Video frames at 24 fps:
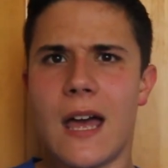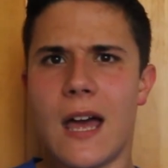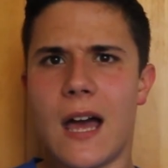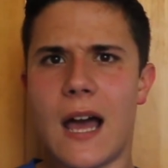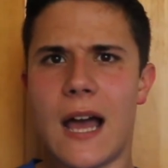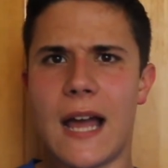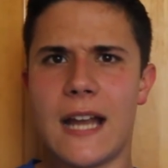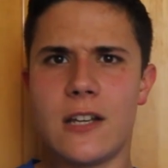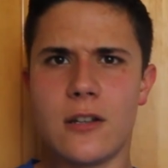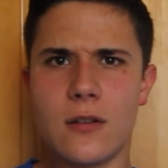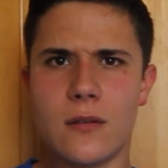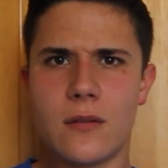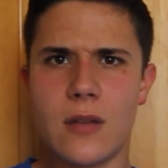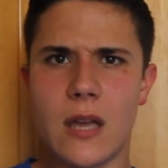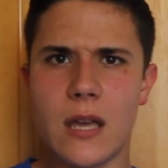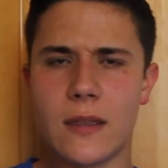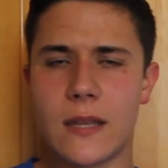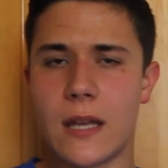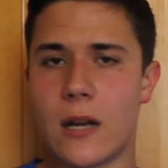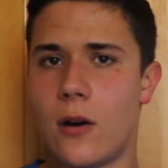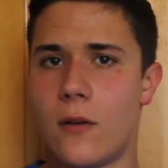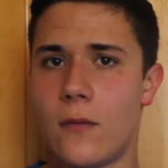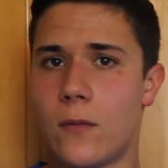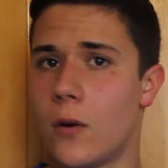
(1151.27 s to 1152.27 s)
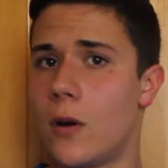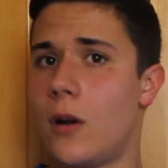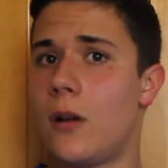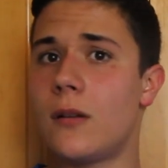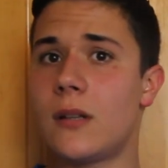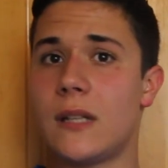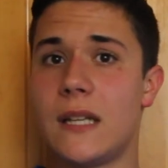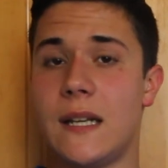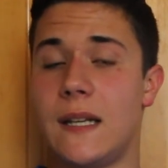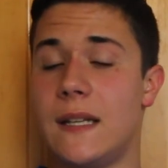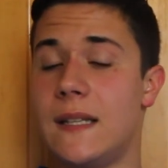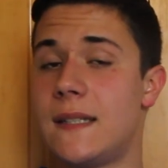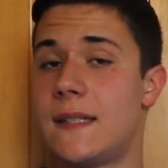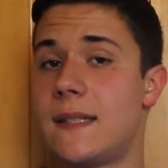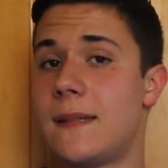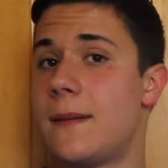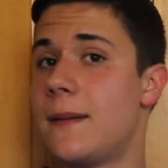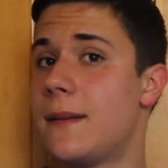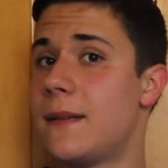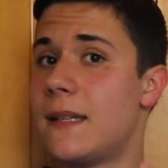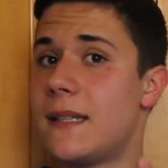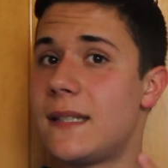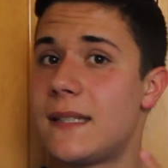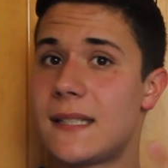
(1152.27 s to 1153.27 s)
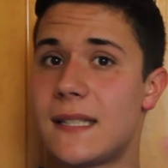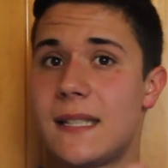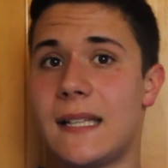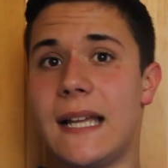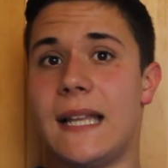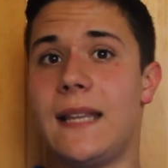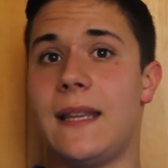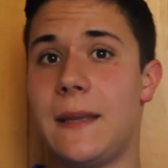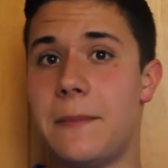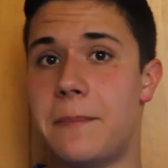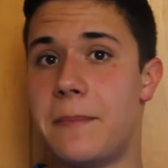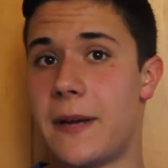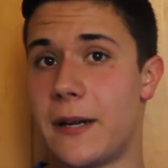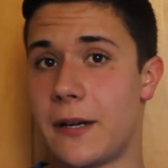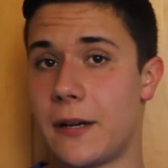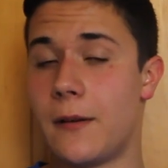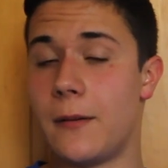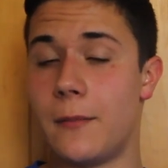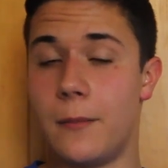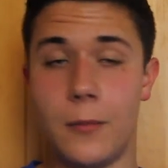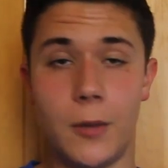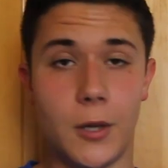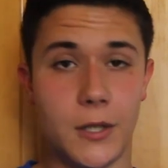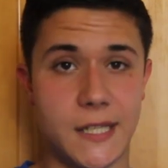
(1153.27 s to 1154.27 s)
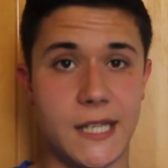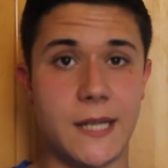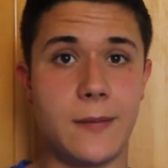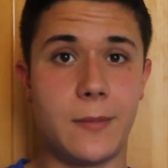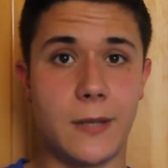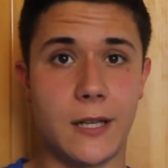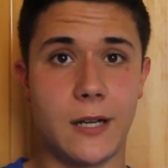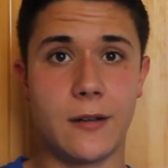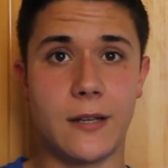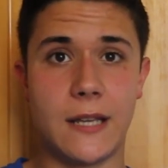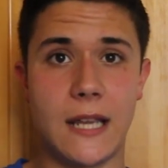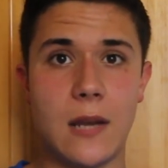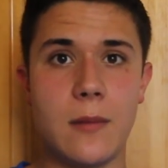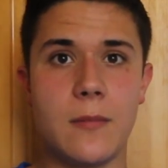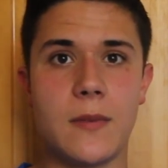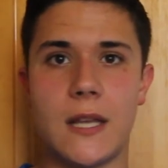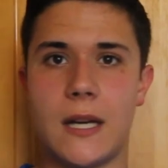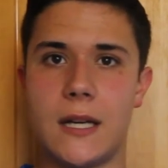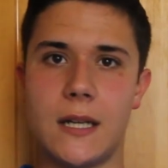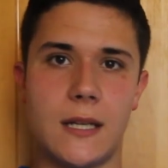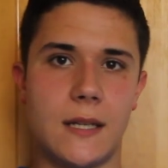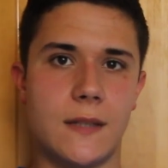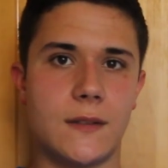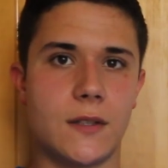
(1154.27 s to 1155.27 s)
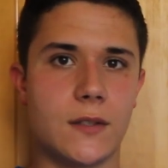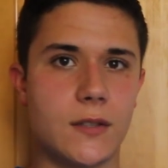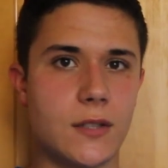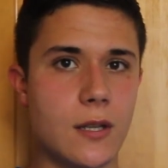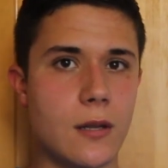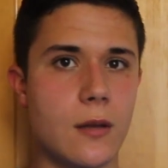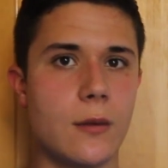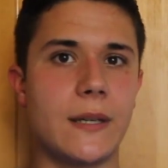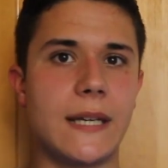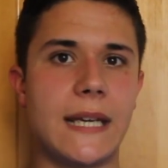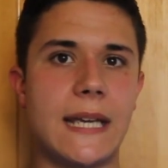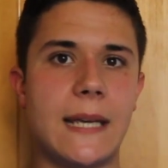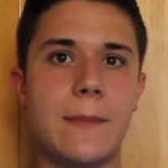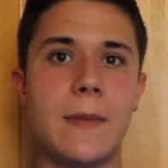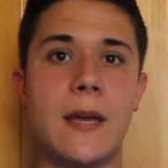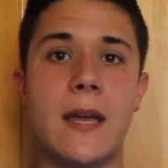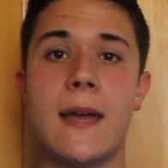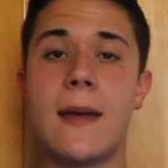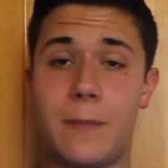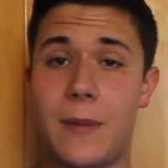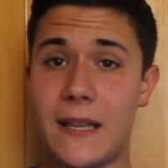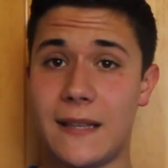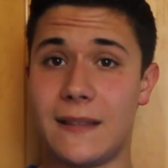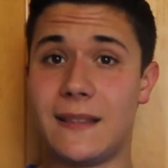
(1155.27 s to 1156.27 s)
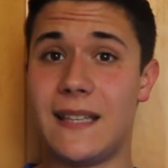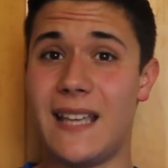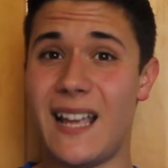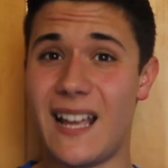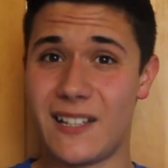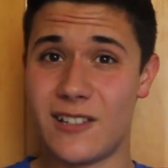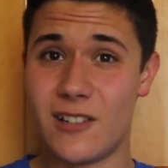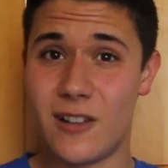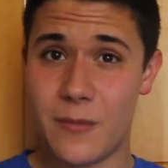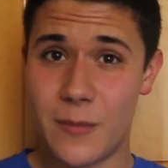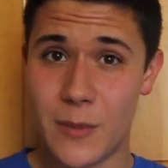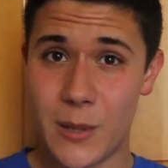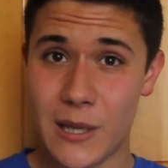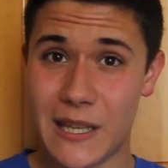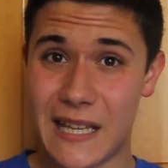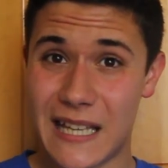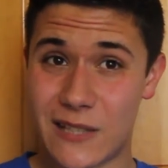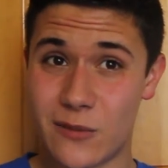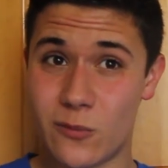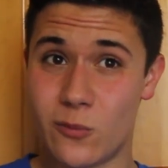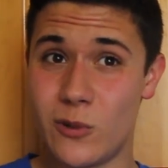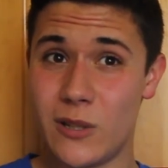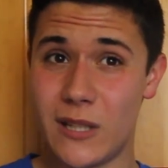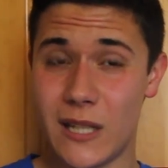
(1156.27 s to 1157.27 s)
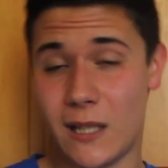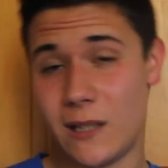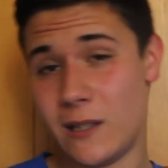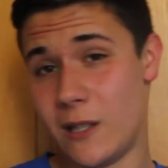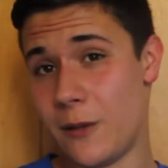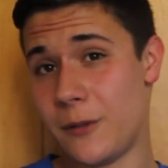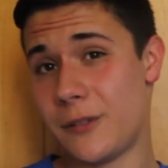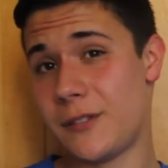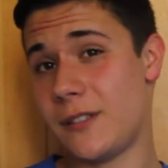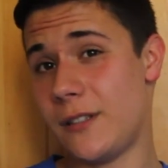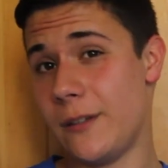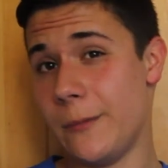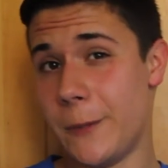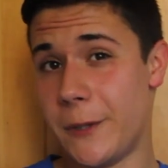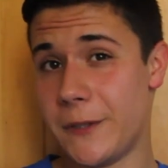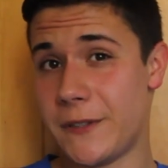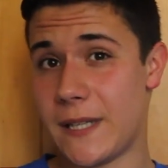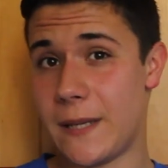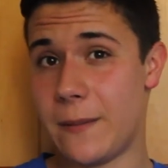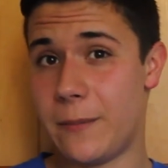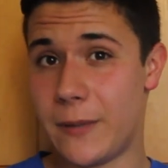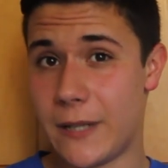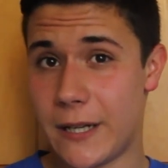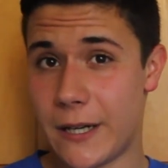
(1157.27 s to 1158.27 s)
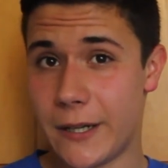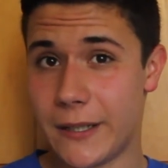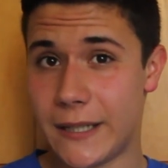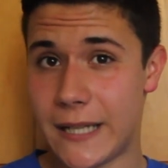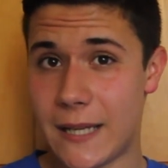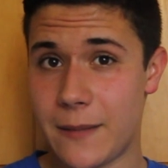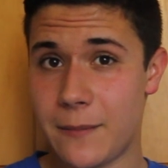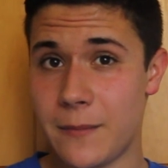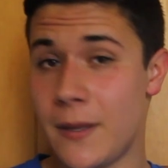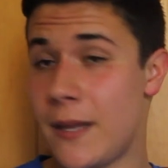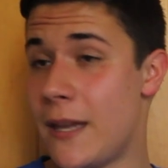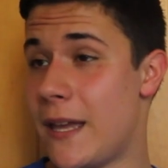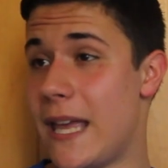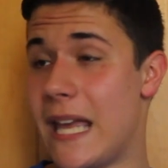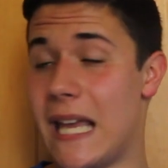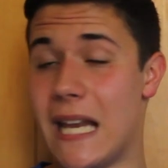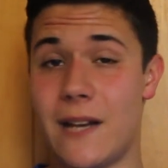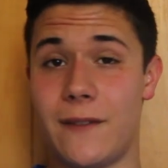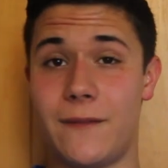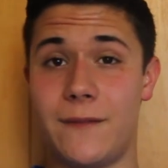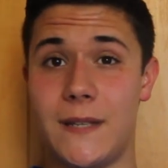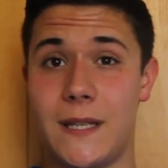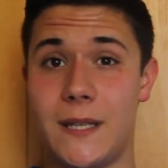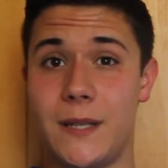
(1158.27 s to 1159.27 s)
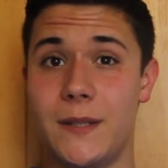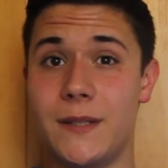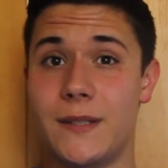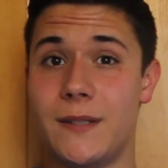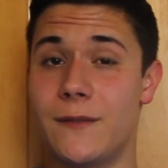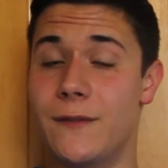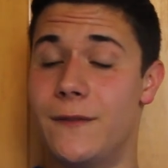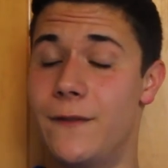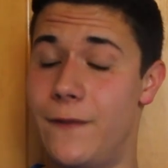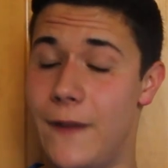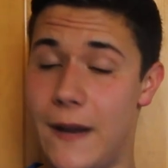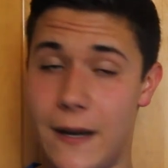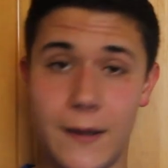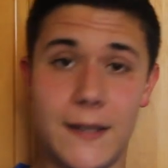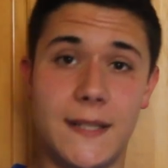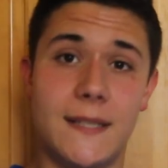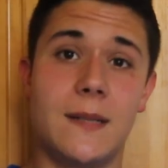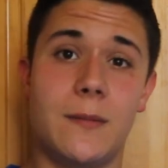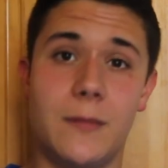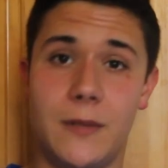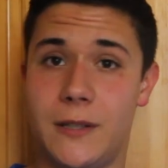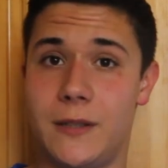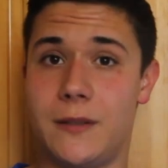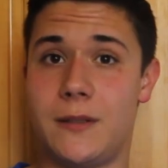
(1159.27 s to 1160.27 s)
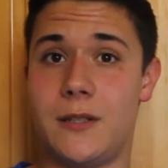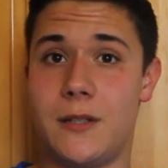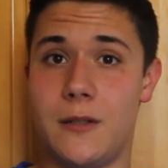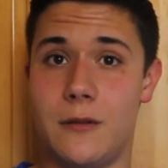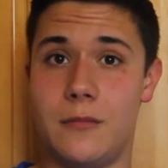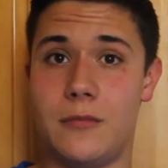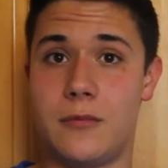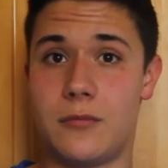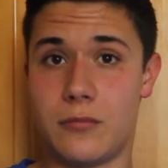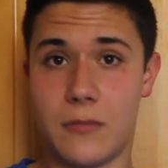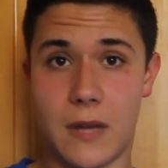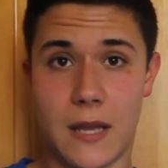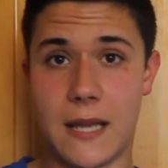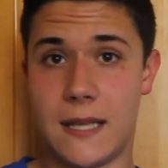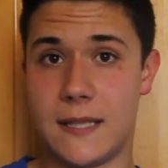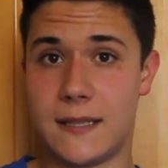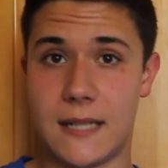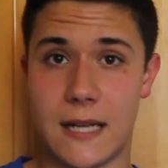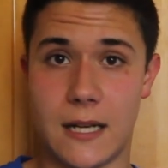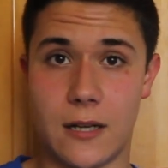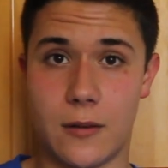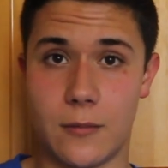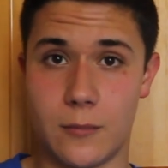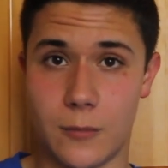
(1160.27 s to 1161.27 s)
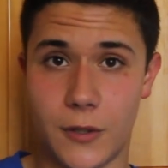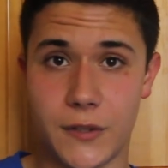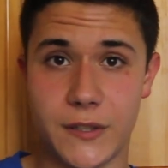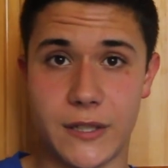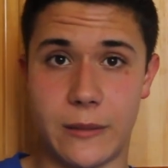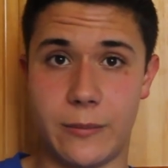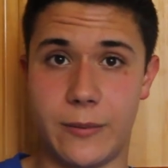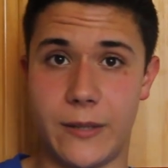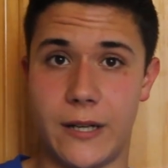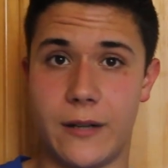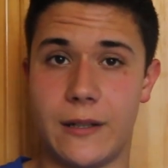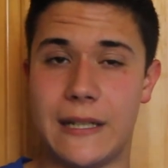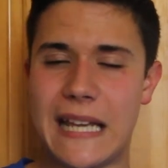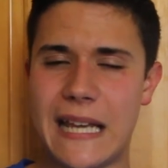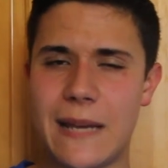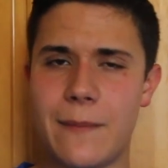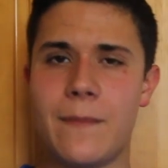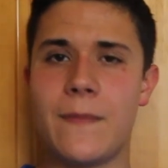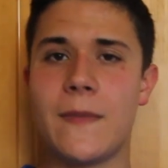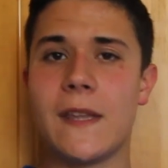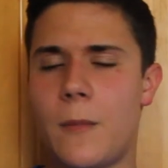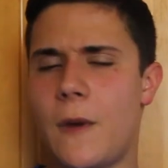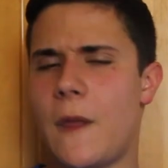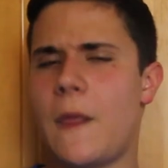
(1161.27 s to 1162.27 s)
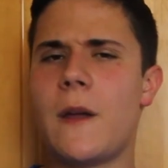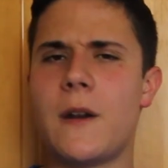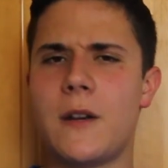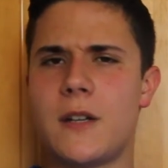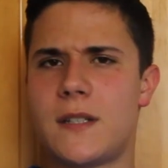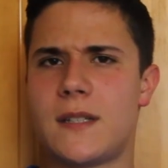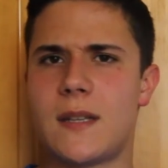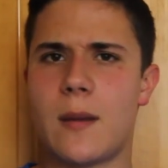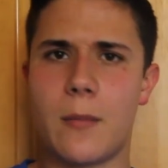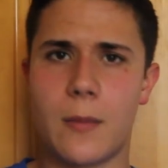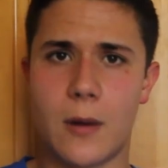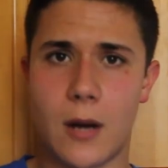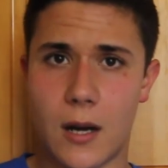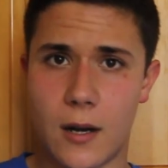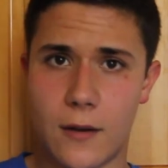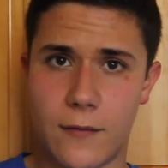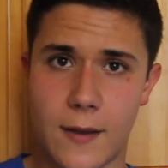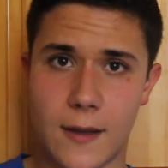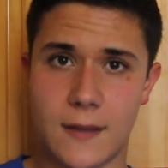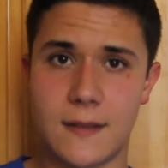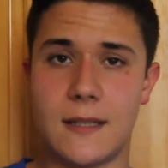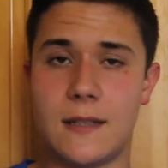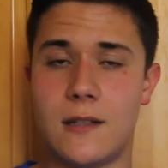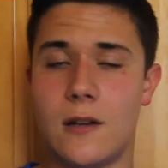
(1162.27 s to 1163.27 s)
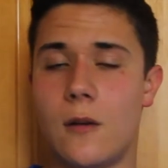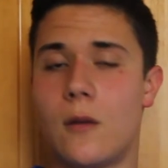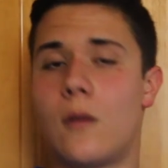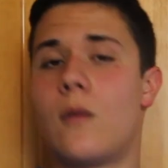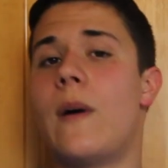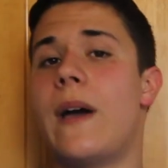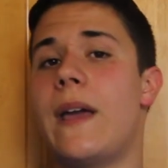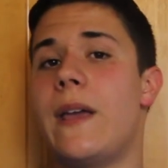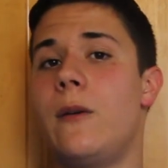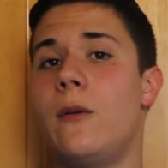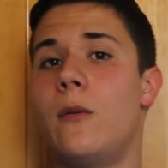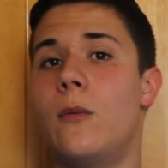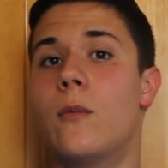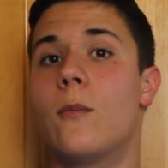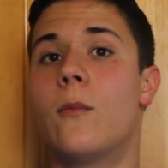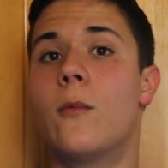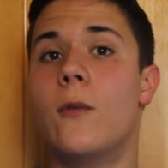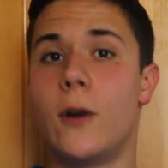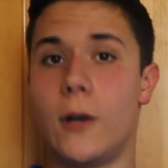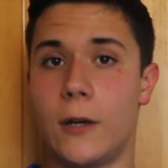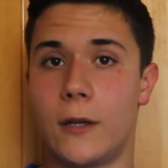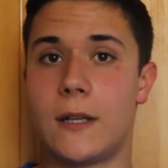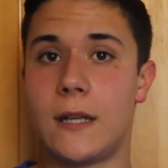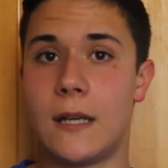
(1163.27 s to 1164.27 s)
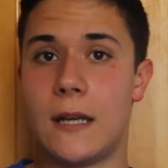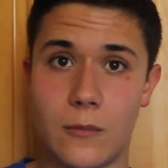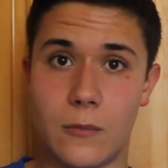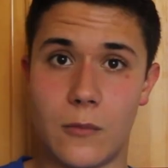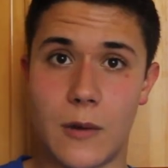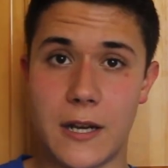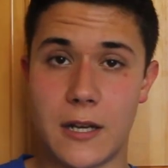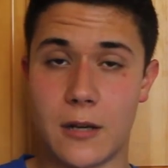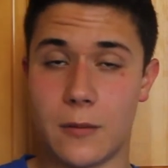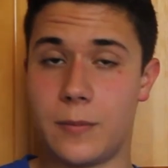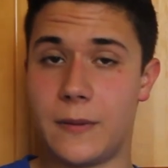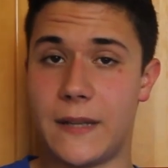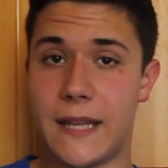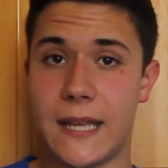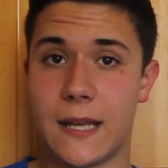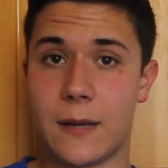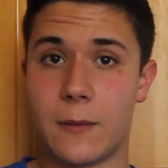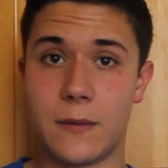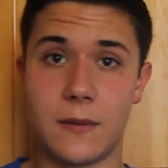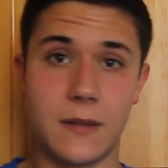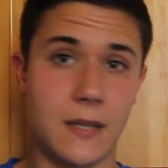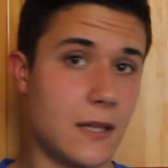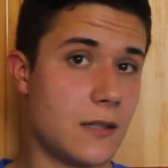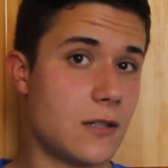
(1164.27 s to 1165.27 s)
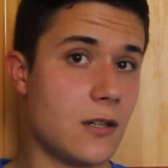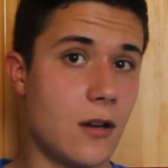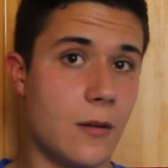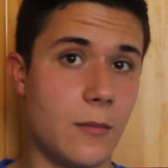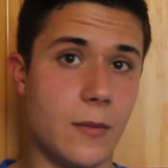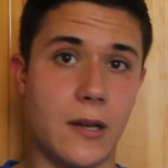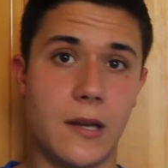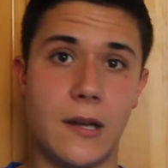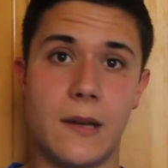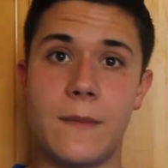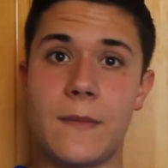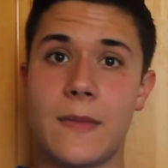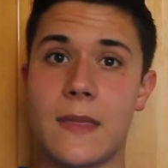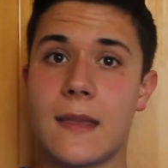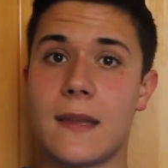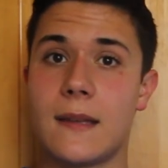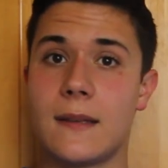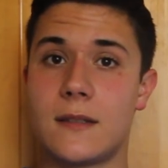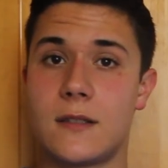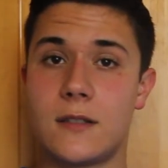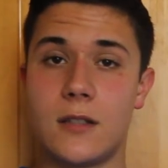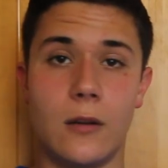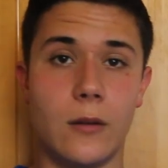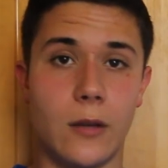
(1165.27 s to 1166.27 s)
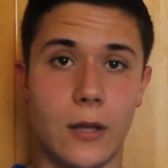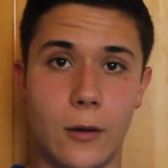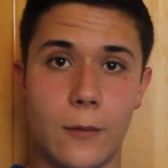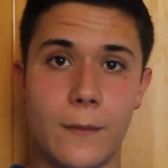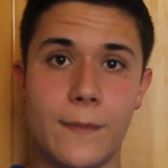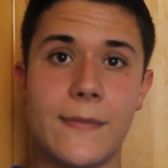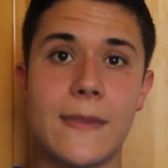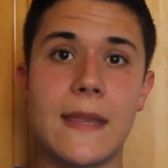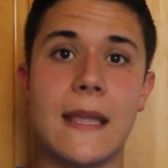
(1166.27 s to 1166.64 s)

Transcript: I do think that overall it is a slightly better multiplayer game than it is a solo game, but the Automa gets really close to the multiplayer game, and it feels very similar to a standard multiplayer game, but there are just some card effects that don't quite work when you're playing with the Automa solo,